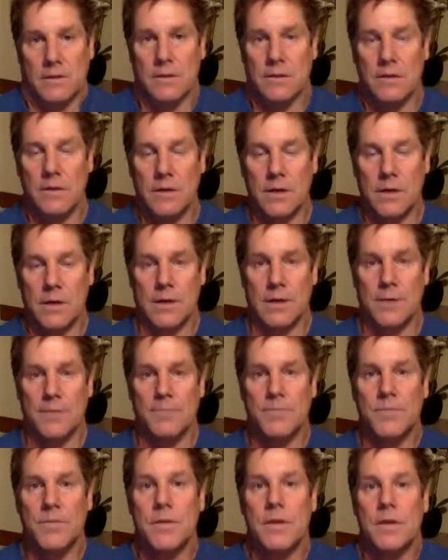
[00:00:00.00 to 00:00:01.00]

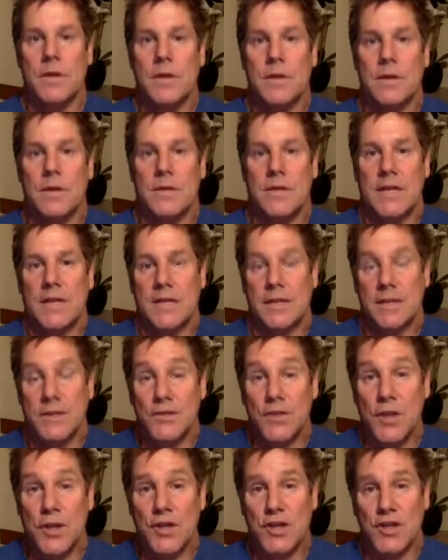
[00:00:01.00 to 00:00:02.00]
the
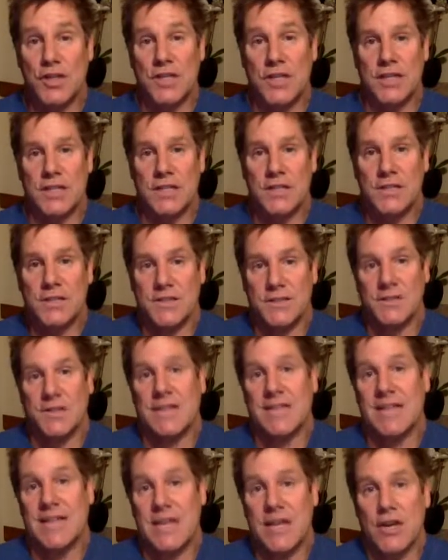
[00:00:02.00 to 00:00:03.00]
instruction is
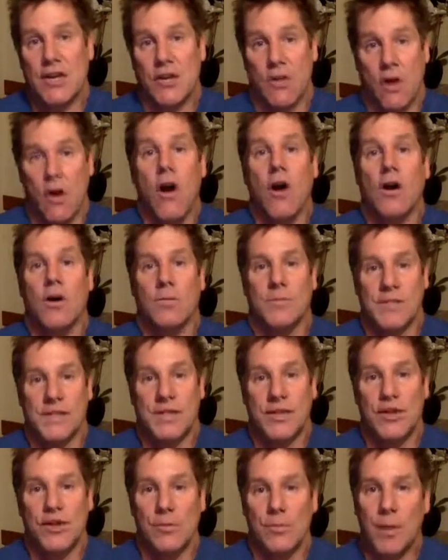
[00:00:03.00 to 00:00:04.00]
to get your arms
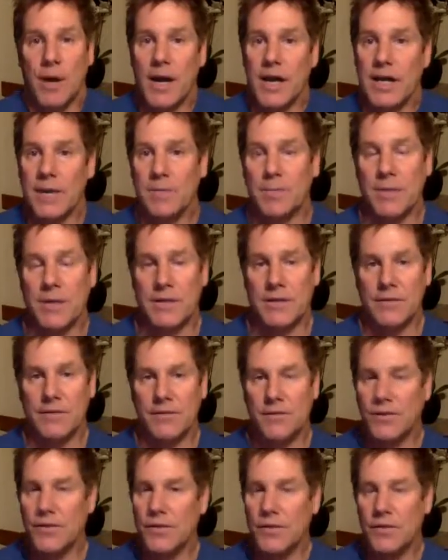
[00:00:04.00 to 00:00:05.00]
under your body. But
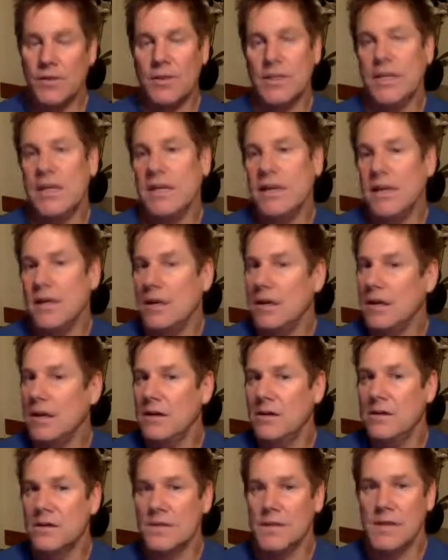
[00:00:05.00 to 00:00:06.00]
for 13
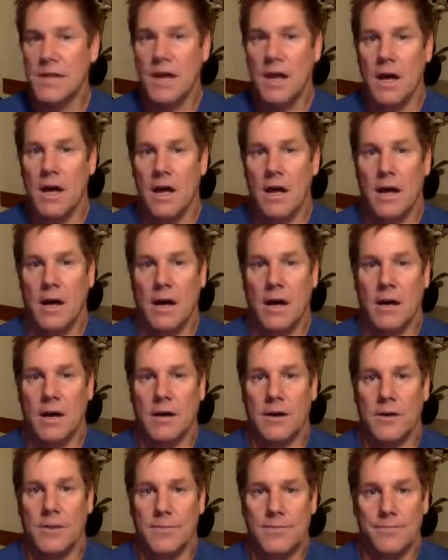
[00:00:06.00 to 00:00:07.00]
years,
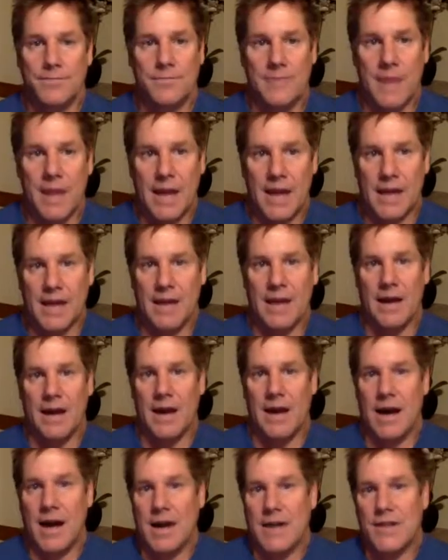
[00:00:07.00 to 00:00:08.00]

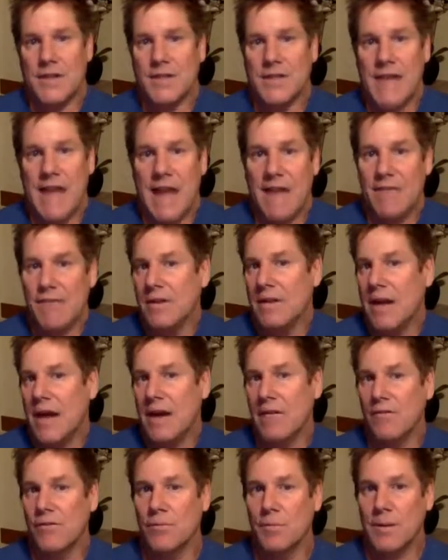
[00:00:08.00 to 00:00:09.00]
I just haven't
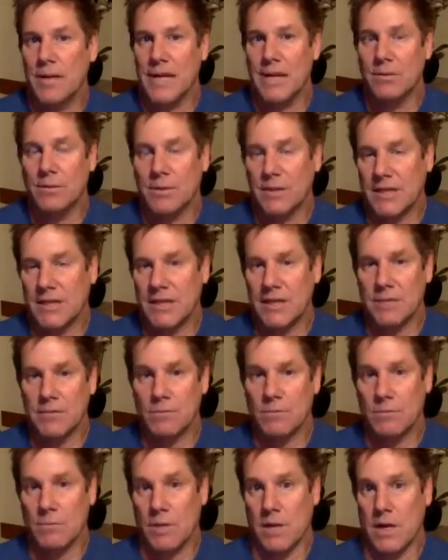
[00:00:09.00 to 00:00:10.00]
ever been able to get
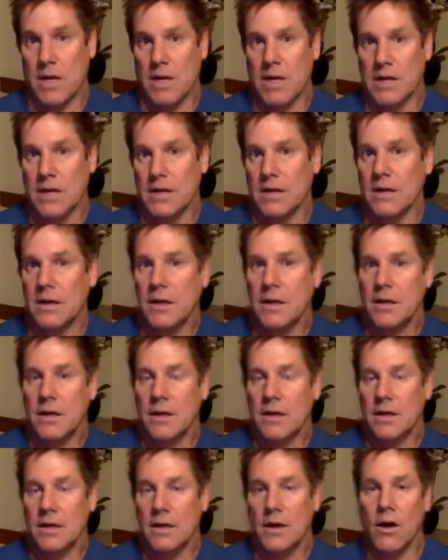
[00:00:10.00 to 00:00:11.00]
my
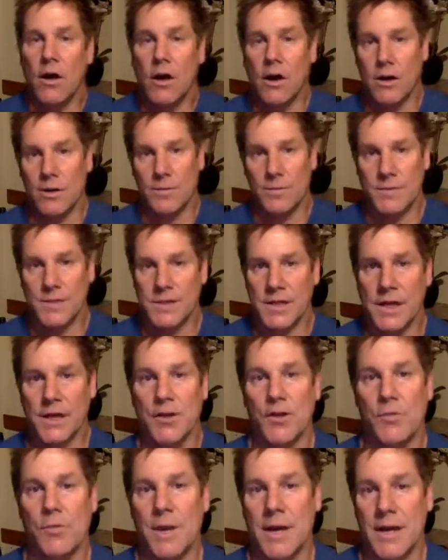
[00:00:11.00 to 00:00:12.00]
arms
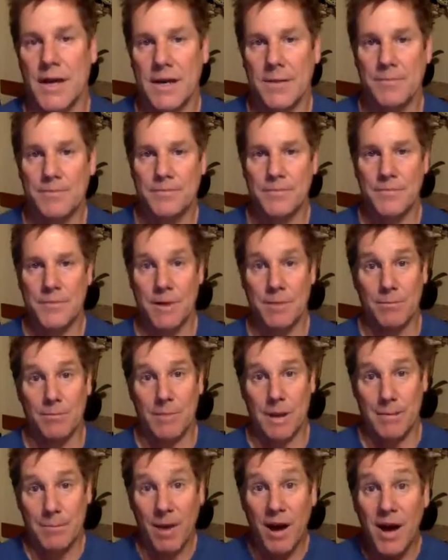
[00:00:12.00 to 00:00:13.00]
under my
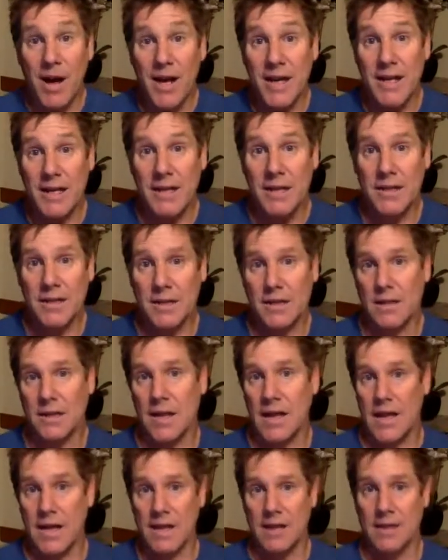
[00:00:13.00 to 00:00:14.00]
body
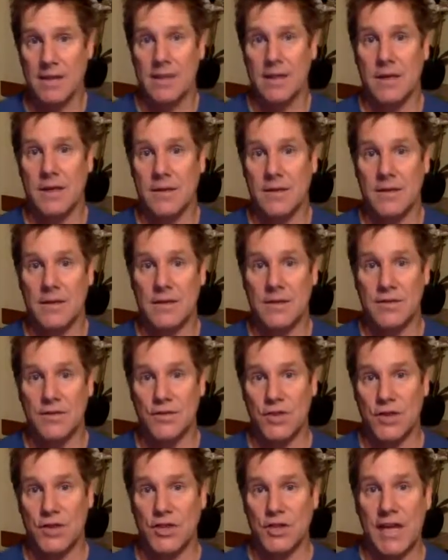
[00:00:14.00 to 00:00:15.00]
like the
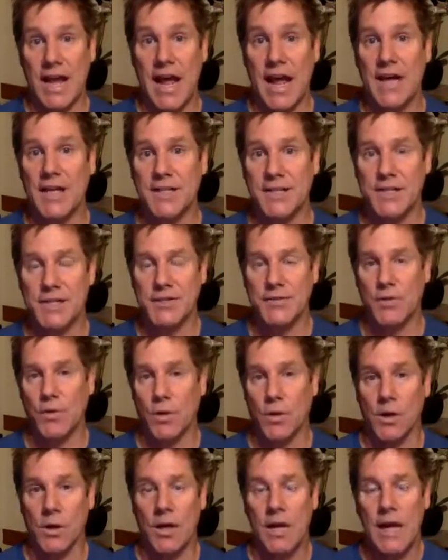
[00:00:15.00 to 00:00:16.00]
instruction asks
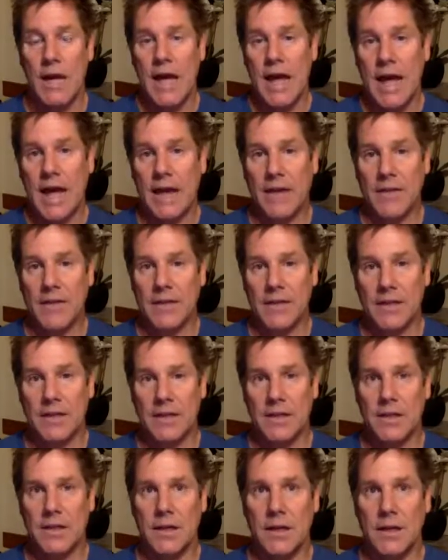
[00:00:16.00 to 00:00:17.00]
for. And
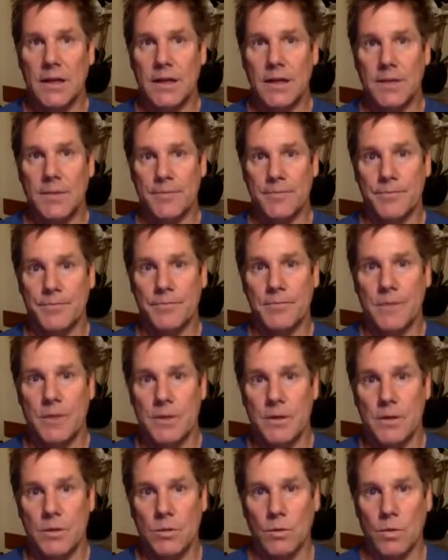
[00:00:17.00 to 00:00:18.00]
then
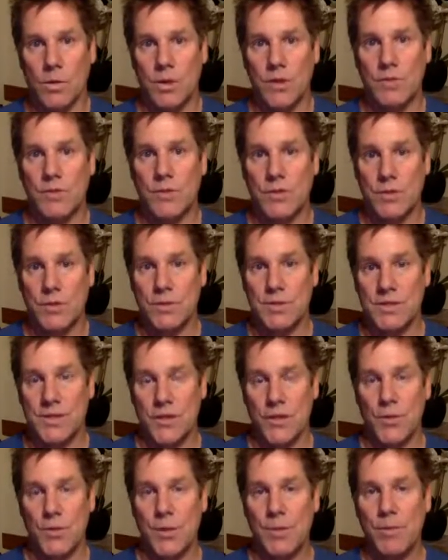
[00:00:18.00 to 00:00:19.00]
what you do is a
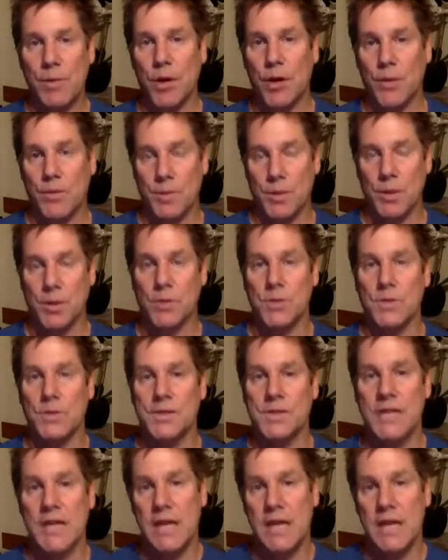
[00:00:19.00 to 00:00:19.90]
3-part pose.